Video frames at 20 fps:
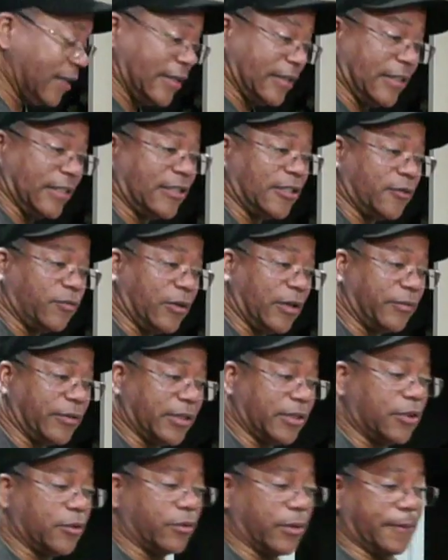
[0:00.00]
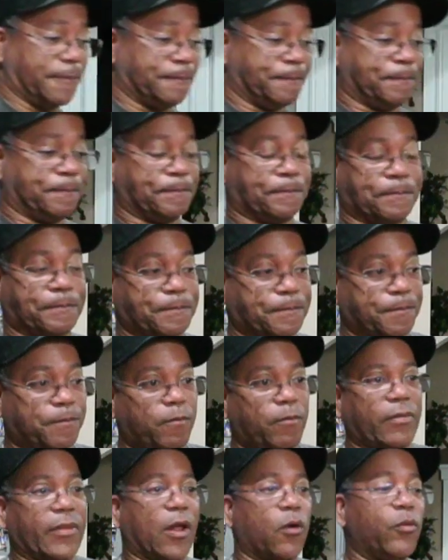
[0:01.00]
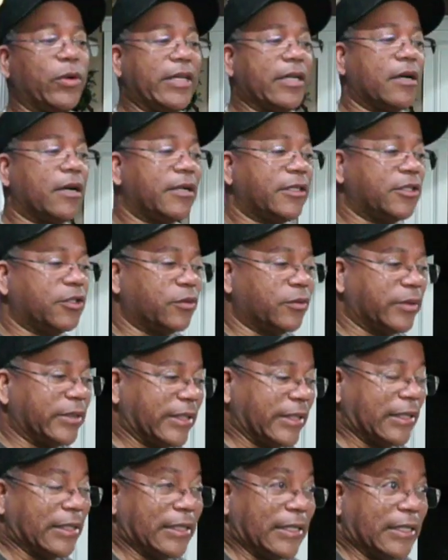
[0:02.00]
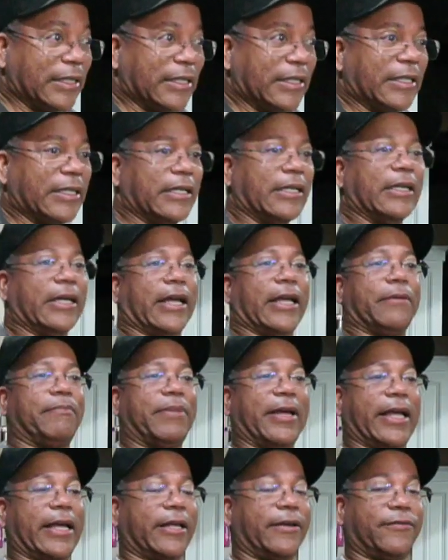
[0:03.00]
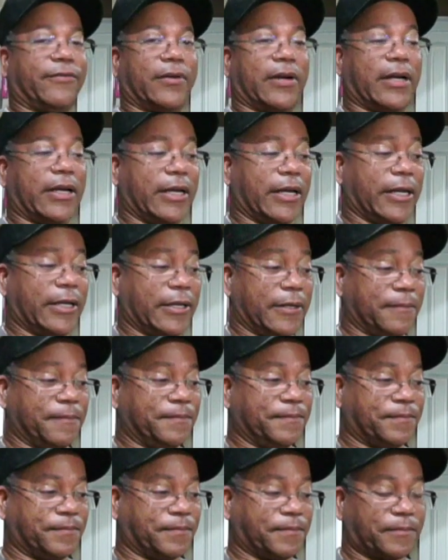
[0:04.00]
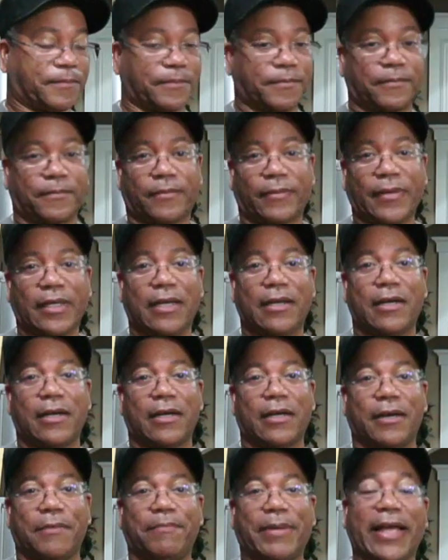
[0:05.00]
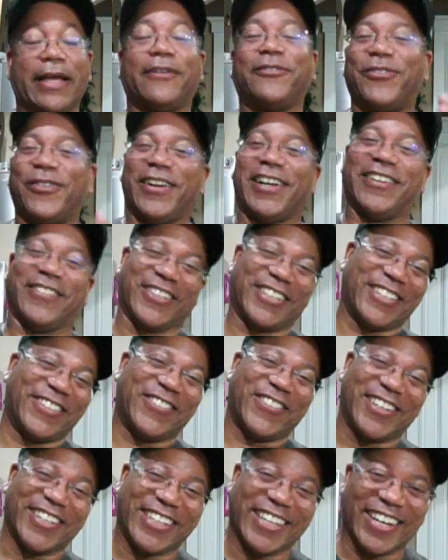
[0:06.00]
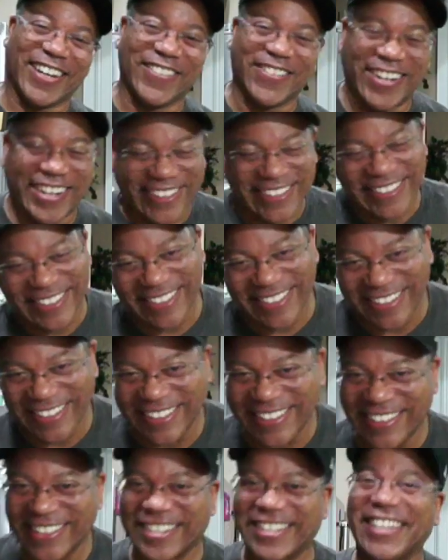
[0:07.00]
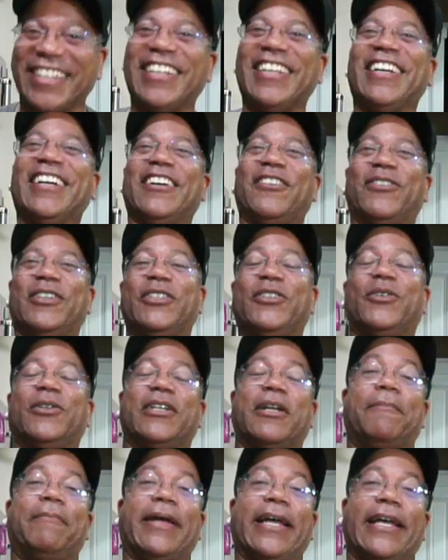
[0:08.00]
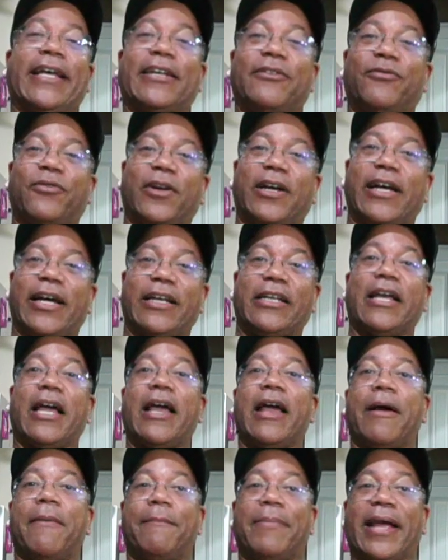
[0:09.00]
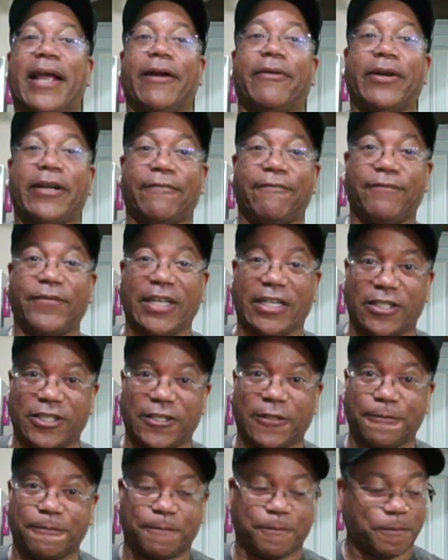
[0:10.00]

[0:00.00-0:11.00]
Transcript: This is what we're doing. We are doing a pan-fried, uh, pan-fried, look at the wrong camera. We're doing a pan-fried parrot fish.